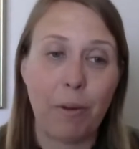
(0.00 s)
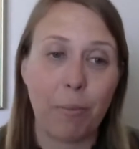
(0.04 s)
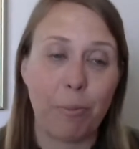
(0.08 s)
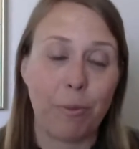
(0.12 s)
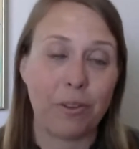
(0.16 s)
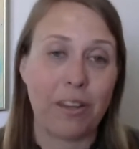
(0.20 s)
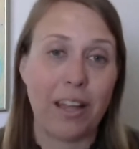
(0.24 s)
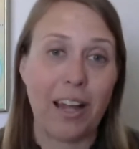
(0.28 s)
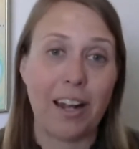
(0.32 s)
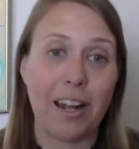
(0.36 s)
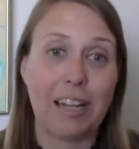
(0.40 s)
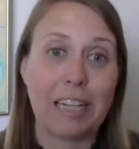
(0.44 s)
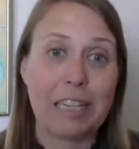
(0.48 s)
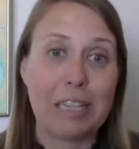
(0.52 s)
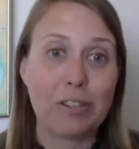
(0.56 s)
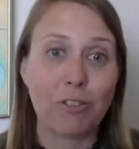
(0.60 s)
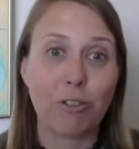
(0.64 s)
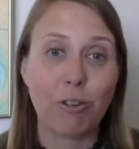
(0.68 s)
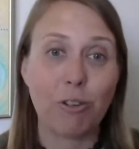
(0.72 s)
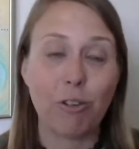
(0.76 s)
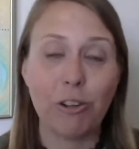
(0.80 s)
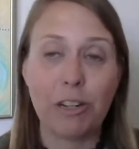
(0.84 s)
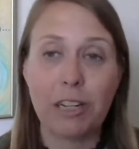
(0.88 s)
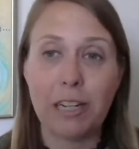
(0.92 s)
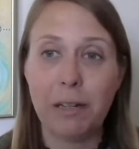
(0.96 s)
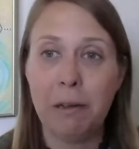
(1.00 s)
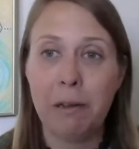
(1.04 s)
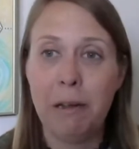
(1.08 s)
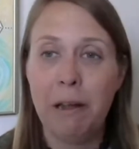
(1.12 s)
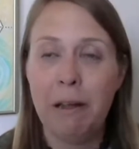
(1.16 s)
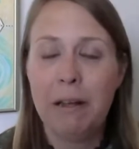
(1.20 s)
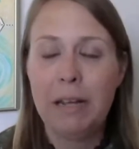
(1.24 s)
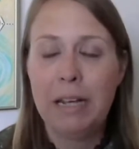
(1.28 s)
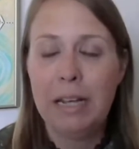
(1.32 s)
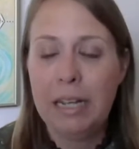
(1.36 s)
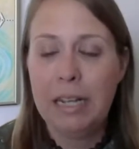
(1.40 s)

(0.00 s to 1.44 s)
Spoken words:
I'll put that on the screen.